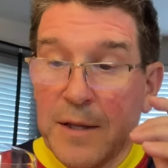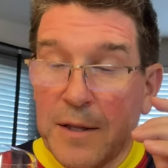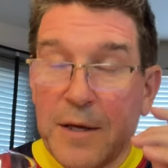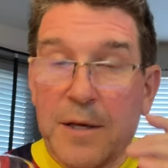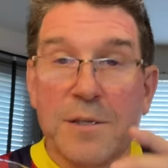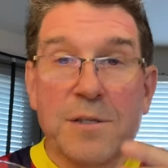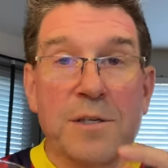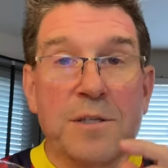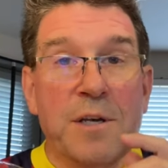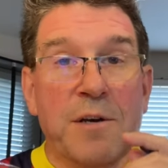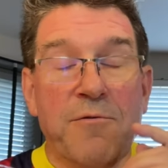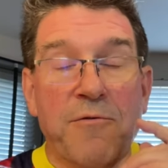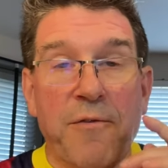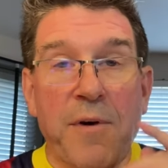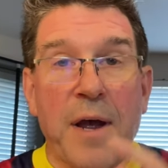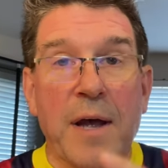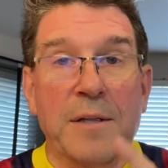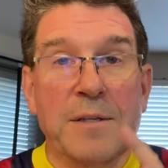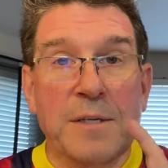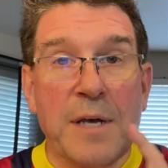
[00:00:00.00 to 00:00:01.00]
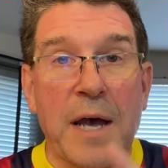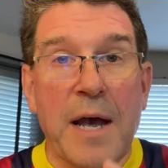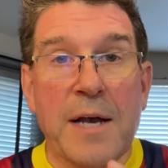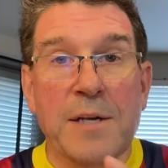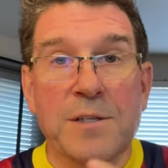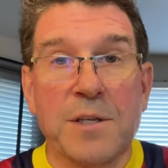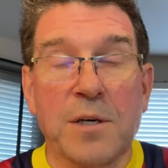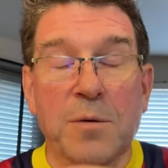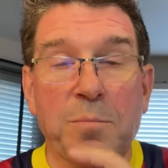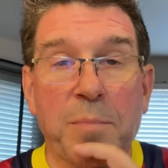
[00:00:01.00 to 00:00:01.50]
This is a
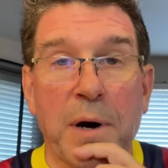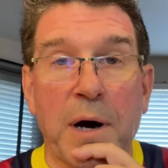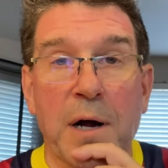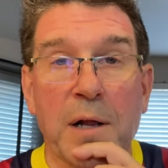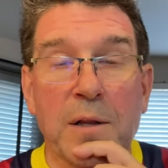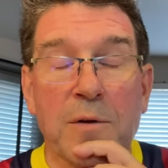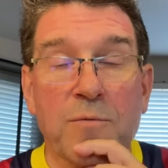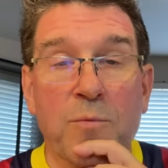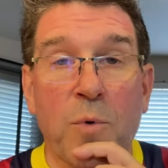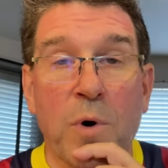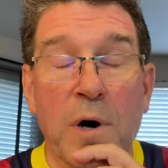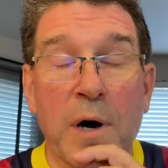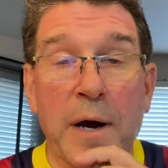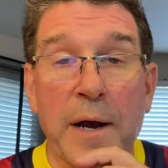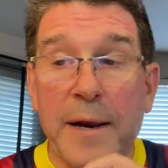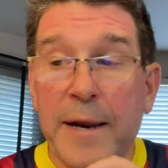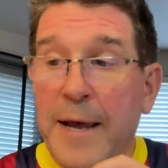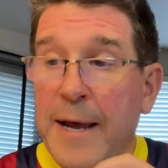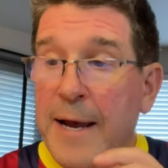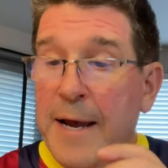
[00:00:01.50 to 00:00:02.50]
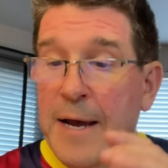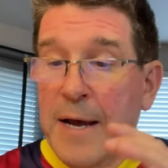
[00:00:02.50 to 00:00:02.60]
fantastic bottle of wine.